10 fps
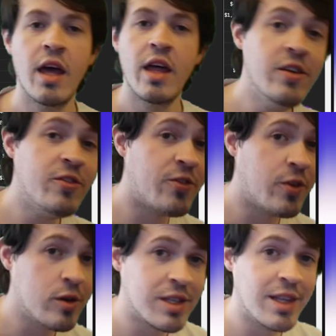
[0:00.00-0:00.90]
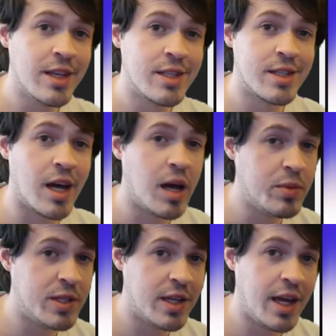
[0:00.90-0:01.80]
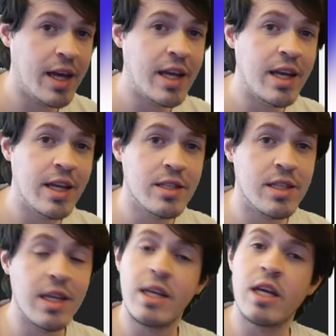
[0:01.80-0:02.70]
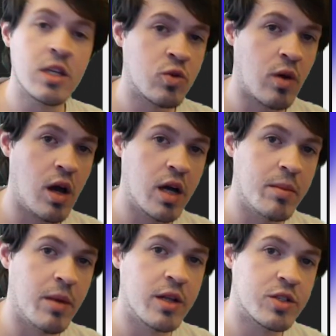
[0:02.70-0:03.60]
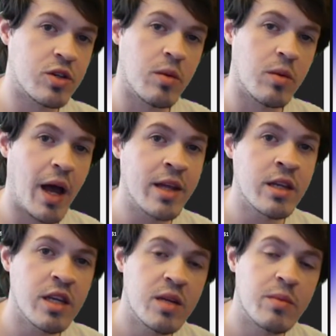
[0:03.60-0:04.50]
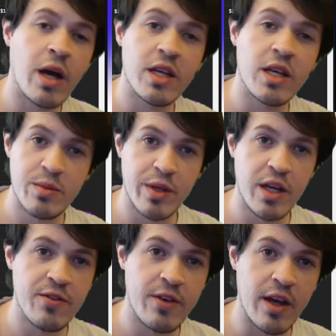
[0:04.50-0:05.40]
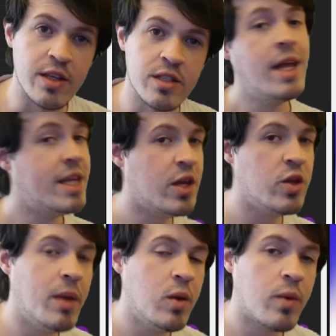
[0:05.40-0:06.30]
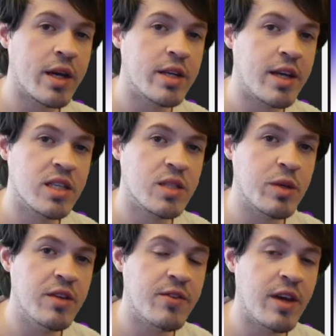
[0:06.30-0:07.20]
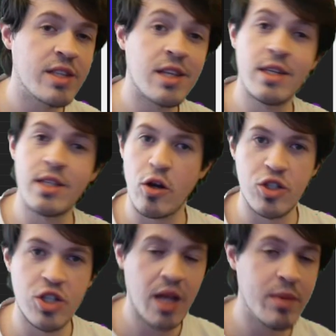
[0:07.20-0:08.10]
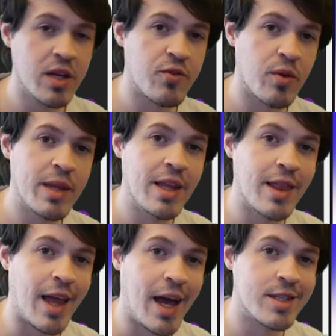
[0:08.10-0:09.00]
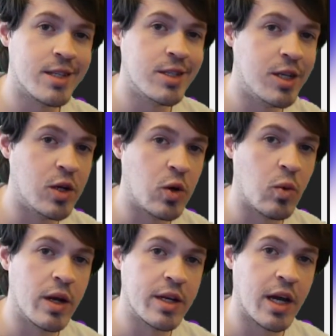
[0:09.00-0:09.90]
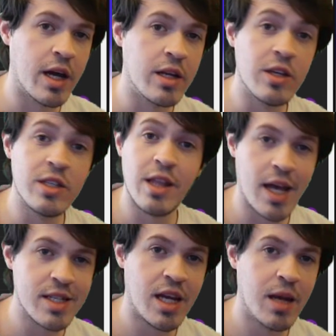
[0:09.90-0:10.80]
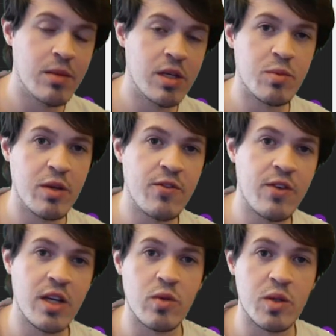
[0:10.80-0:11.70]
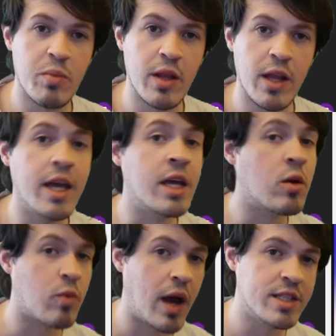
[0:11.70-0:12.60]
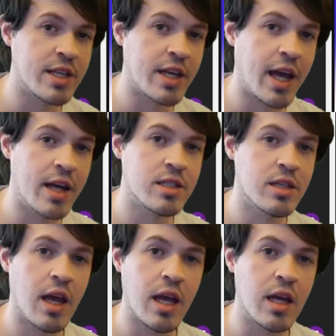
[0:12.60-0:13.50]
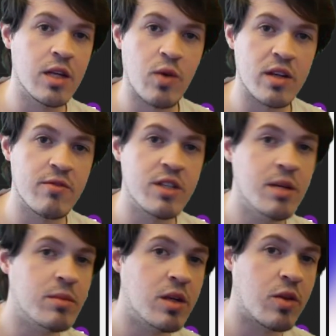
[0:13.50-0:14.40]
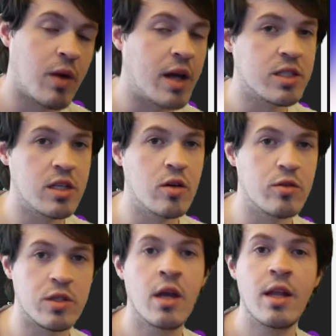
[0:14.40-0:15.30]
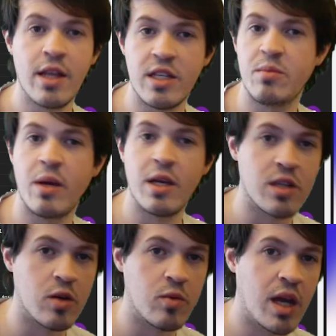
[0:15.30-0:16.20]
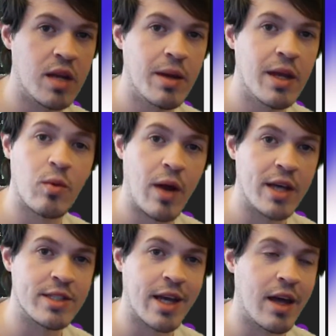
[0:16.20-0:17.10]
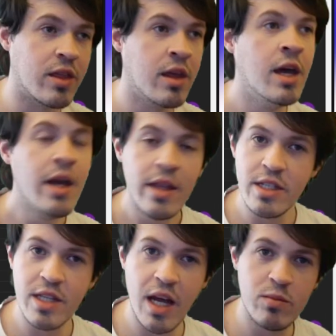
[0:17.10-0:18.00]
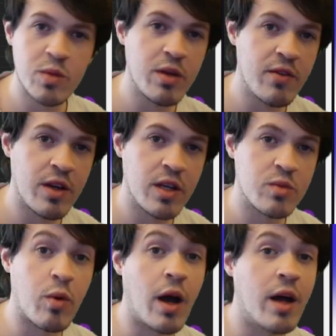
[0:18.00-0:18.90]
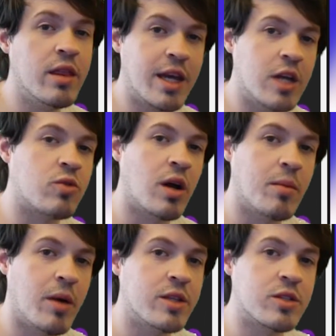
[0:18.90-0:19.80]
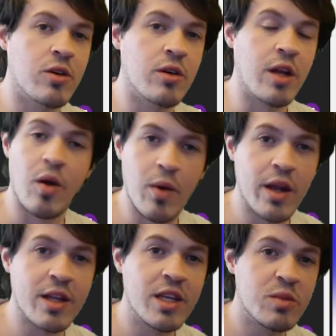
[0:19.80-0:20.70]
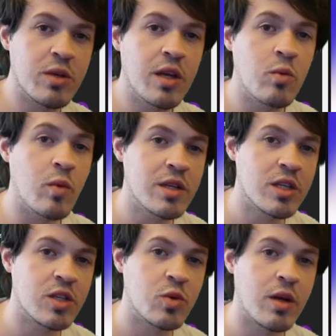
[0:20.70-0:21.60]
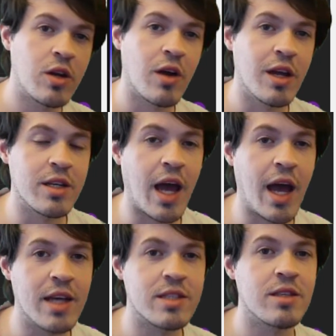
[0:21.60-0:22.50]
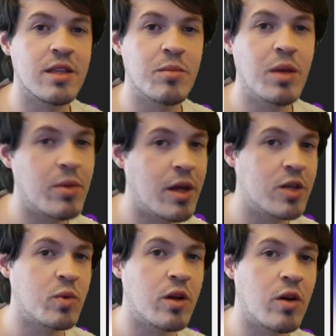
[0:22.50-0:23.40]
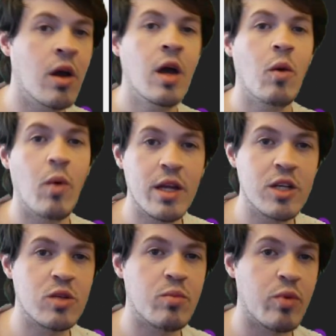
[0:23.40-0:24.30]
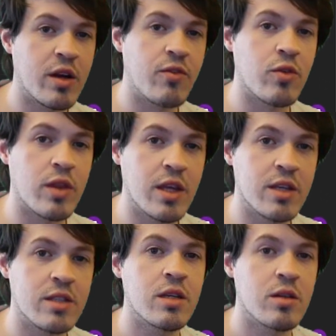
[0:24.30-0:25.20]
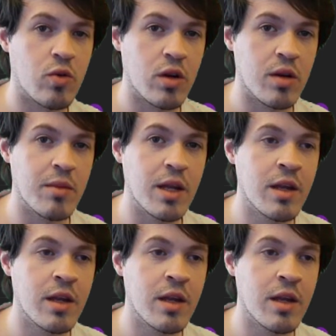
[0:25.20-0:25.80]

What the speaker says: The first list up today is the Gitrog Monster, piloted by Spleenface. Now you may recognize Spleenface as our champion from the last Tier1Con. You see, last time Spleenface was playing Razakats, a interactive Tymna Thrasios list based on reanimating Razaketh. This time Spleenface brought the Gitrog Monster. Now ironically, Spleen went to Twitter and asked the people on Twitter what he should bring for this tournament,